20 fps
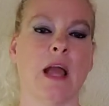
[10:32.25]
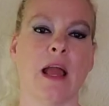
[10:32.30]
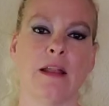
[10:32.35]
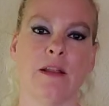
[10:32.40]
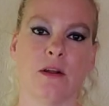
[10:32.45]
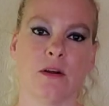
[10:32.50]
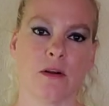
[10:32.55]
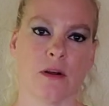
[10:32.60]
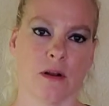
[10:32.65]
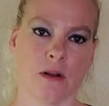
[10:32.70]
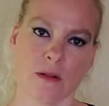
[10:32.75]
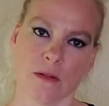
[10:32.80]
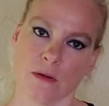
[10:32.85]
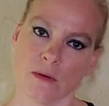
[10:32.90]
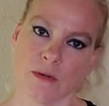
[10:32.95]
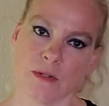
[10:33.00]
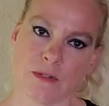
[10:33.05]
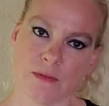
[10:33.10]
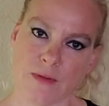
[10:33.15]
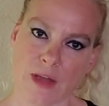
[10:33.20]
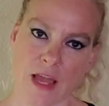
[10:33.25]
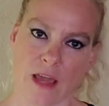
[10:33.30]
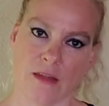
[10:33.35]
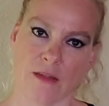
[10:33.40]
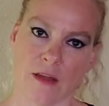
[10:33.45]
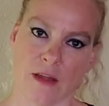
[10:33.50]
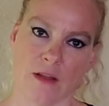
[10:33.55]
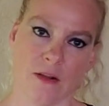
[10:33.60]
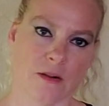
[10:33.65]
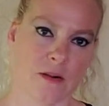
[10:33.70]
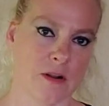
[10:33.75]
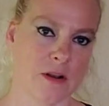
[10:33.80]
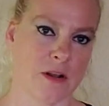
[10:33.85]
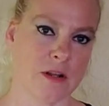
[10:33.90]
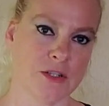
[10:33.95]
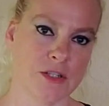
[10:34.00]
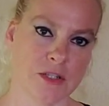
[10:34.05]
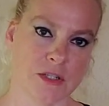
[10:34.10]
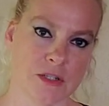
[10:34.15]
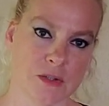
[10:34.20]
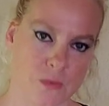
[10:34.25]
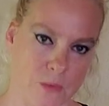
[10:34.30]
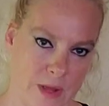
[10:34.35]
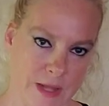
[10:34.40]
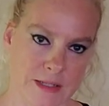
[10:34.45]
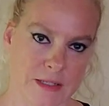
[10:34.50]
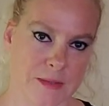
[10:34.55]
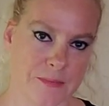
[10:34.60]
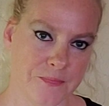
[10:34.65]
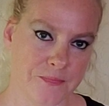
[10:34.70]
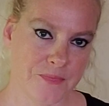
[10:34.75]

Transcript: and you're going to lose faith and you're going to just quit.